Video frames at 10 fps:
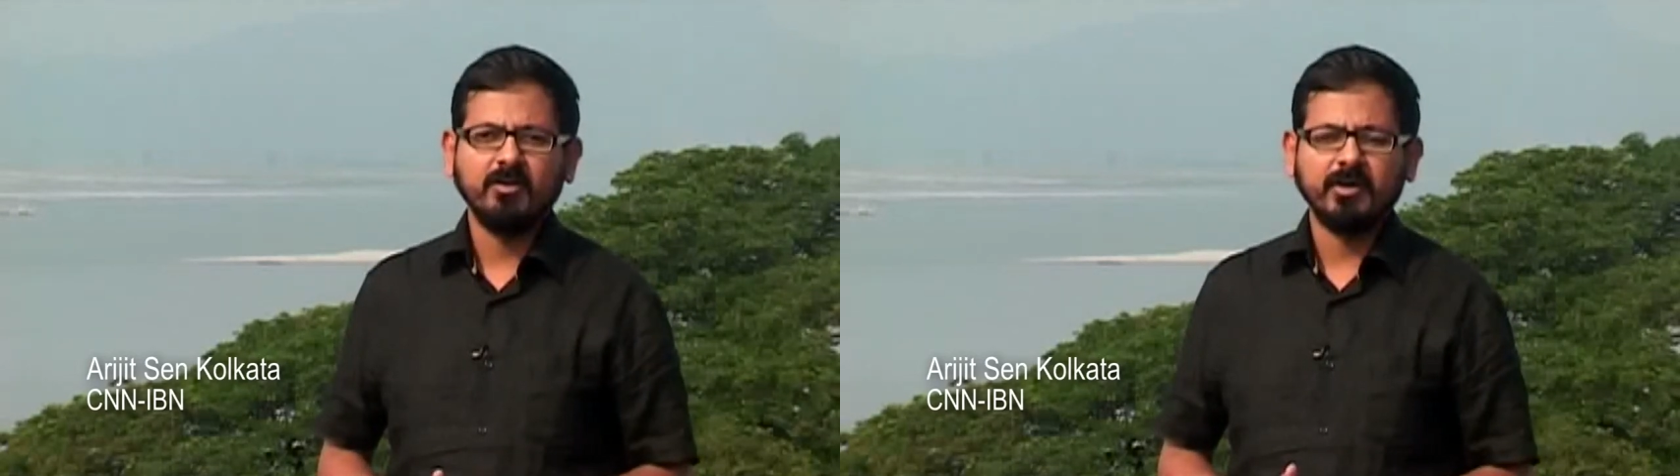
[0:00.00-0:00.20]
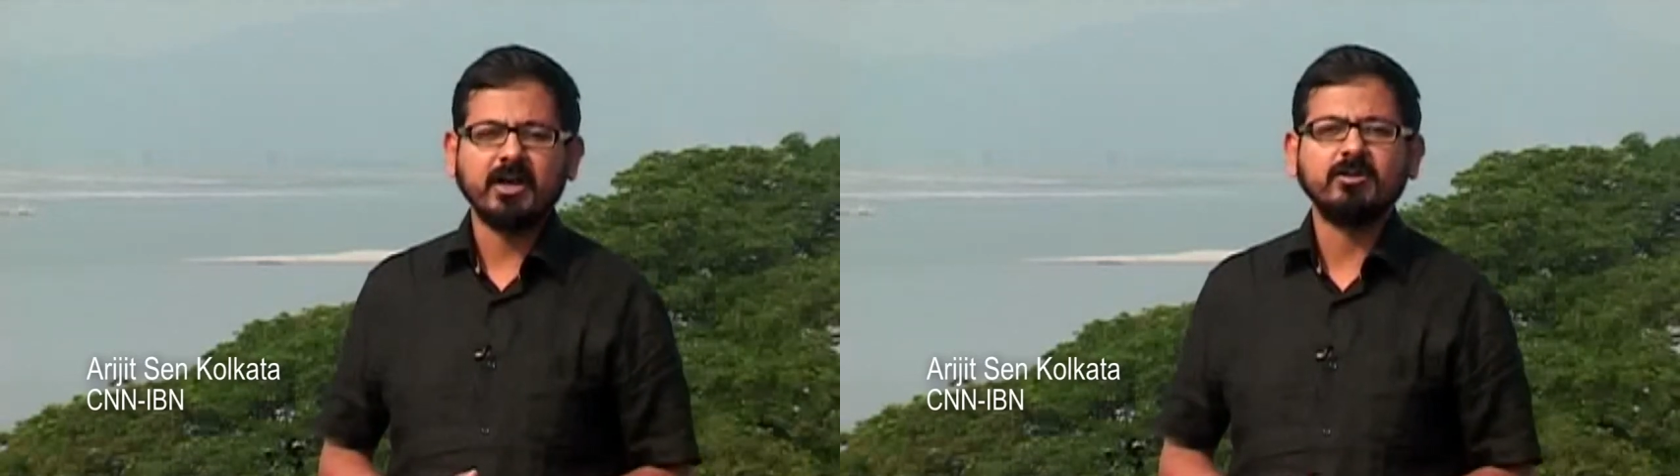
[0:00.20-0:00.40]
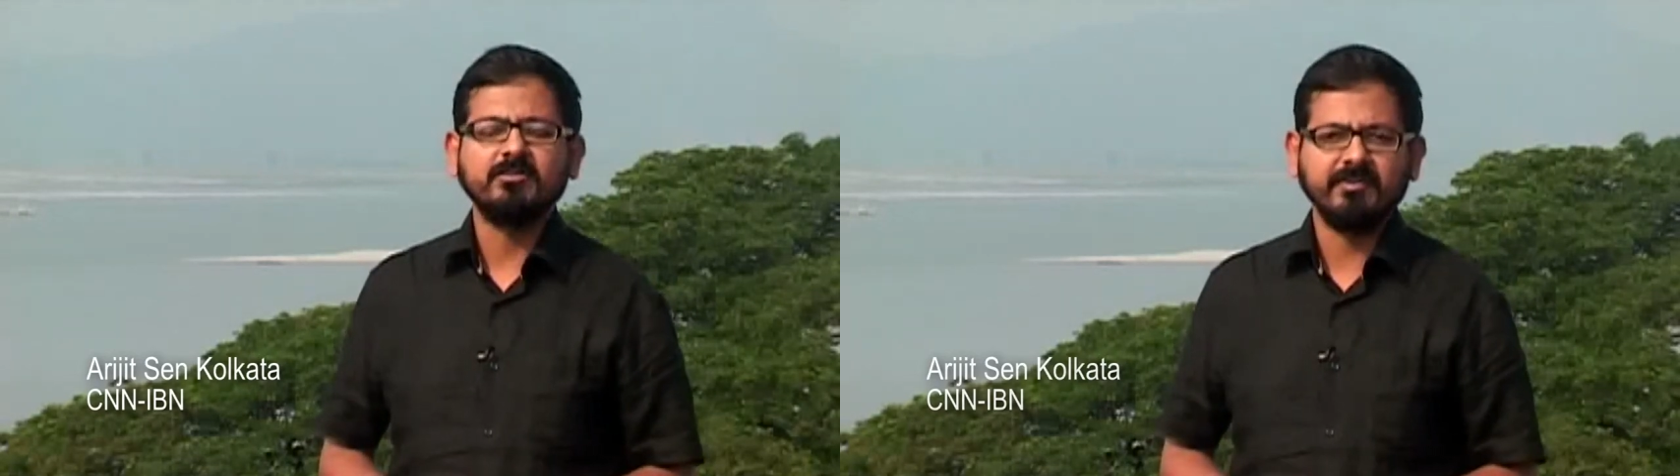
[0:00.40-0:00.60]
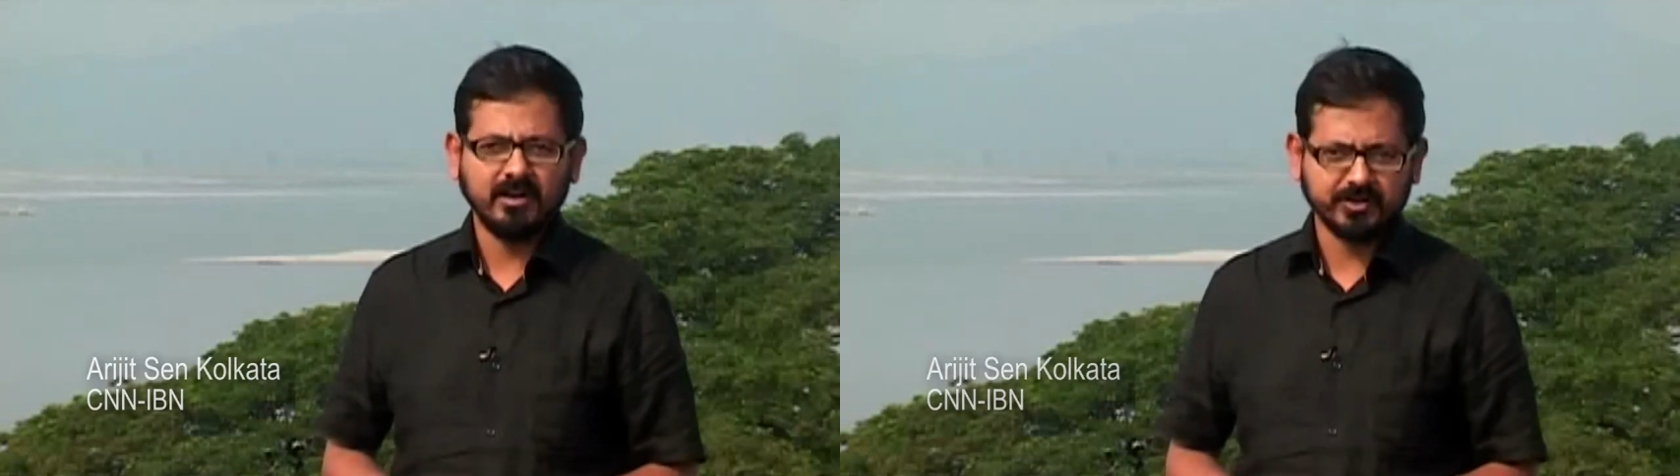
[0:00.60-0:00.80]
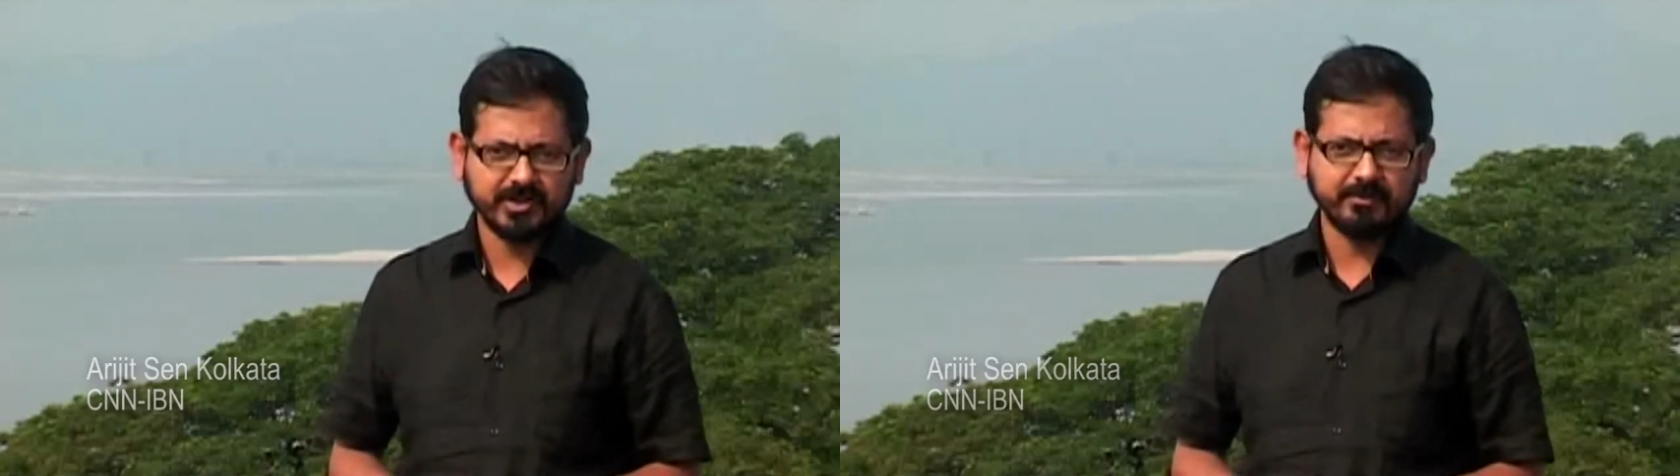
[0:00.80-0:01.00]
when I got the
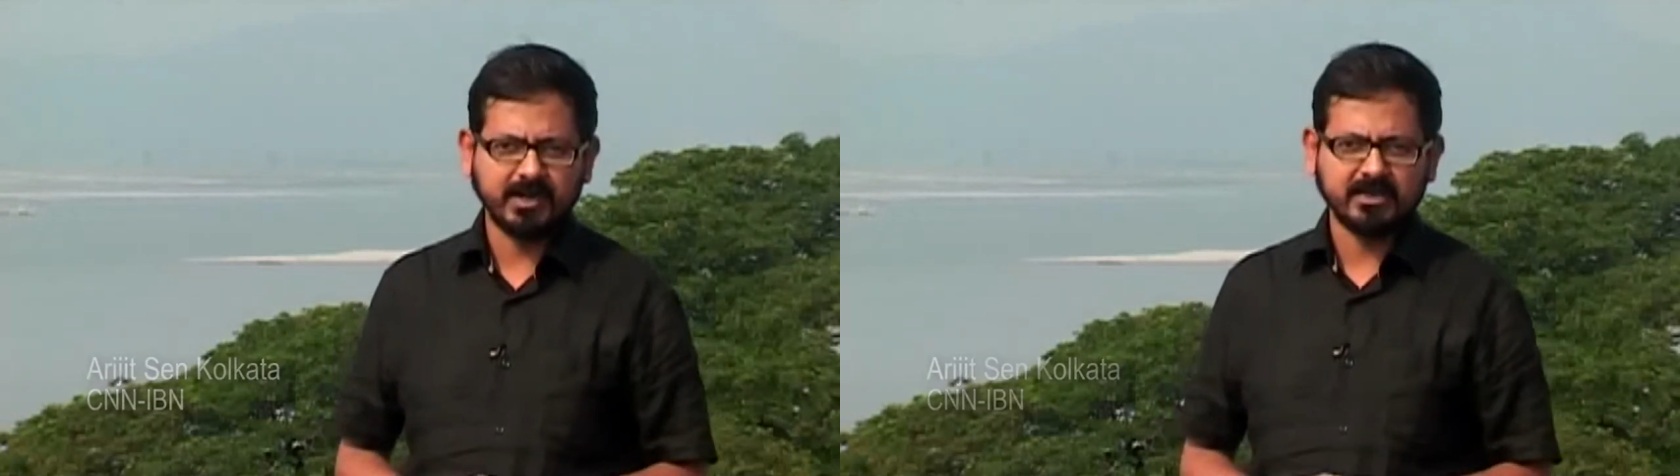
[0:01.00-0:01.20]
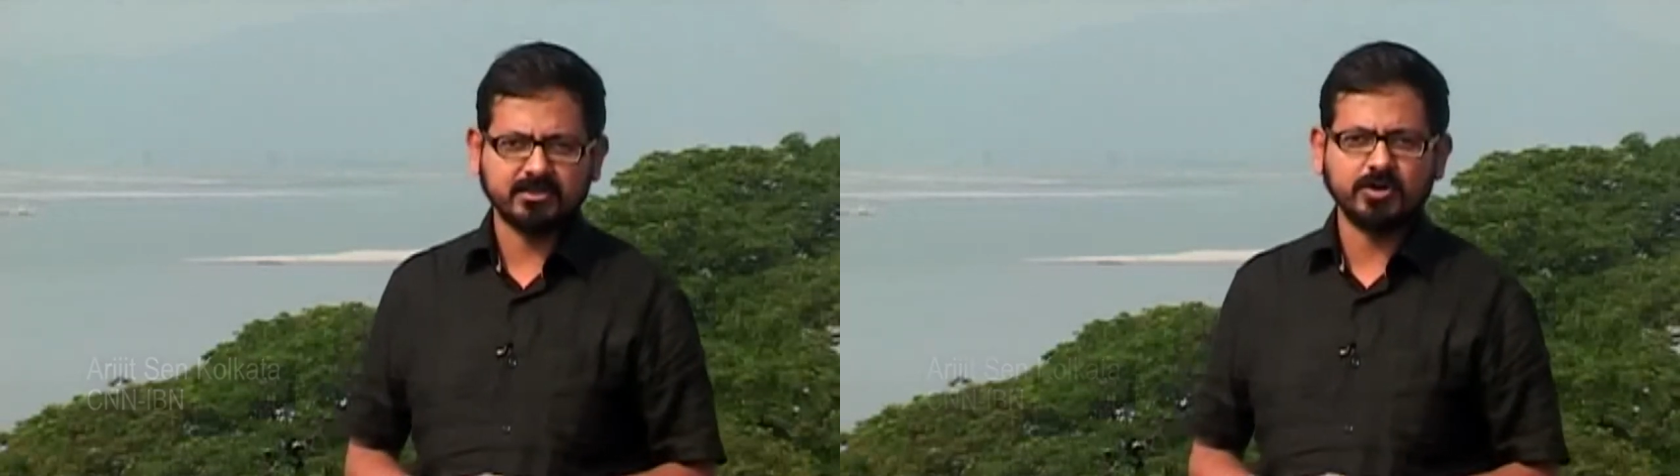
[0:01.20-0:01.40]
fellowship at